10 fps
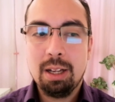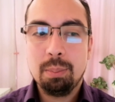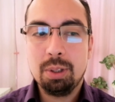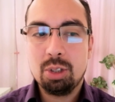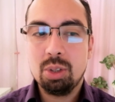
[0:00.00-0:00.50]

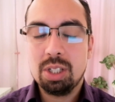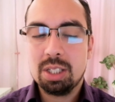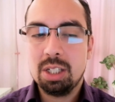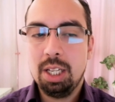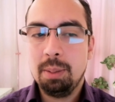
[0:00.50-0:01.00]
but chooses
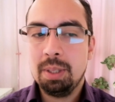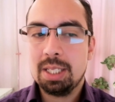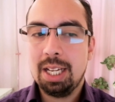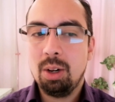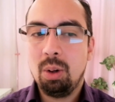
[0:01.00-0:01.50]
to
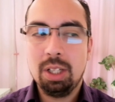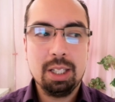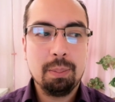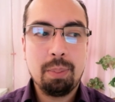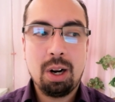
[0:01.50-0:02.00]
imitate only
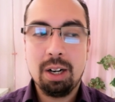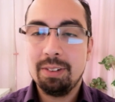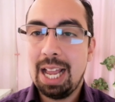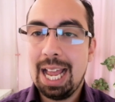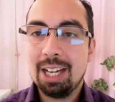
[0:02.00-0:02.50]
the part of
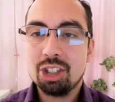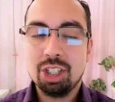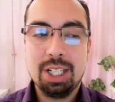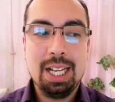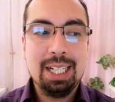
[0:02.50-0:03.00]
the
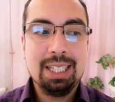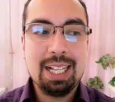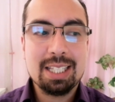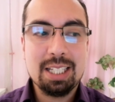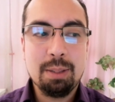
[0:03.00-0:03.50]
action
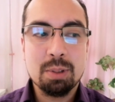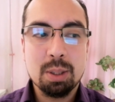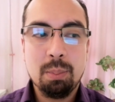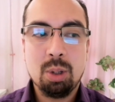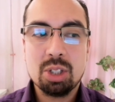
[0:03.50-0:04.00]
that seems
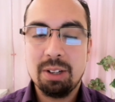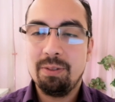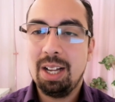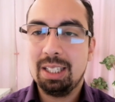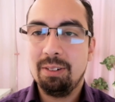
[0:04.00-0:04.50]
most
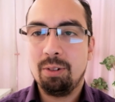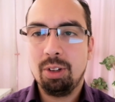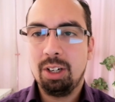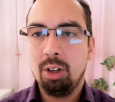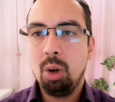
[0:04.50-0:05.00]
effective for
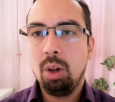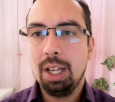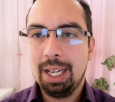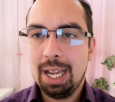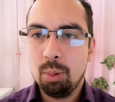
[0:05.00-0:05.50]
their goal.
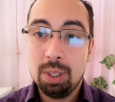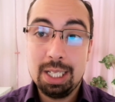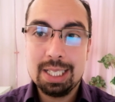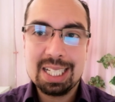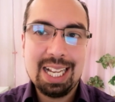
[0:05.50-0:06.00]
Again, with
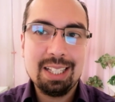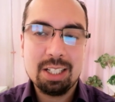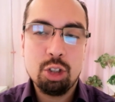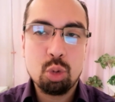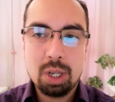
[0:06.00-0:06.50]
intent
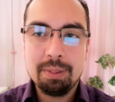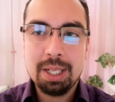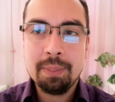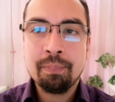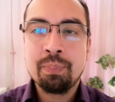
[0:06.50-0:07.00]

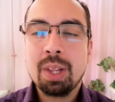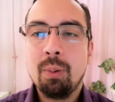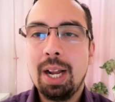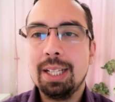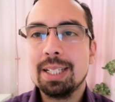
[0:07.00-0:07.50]
driven,
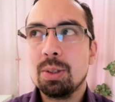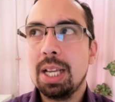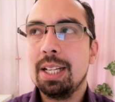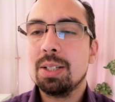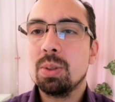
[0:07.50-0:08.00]
right? This
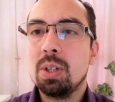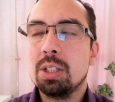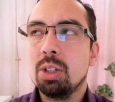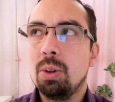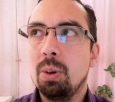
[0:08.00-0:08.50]
was
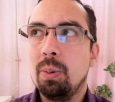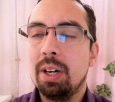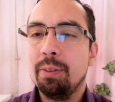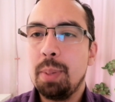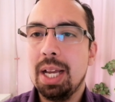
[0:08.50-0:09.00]
also one
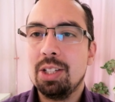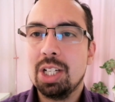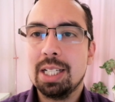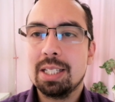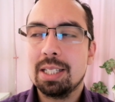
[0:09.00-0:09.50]
of
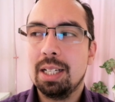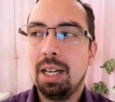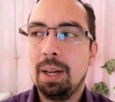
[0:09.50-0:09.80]
Piaget's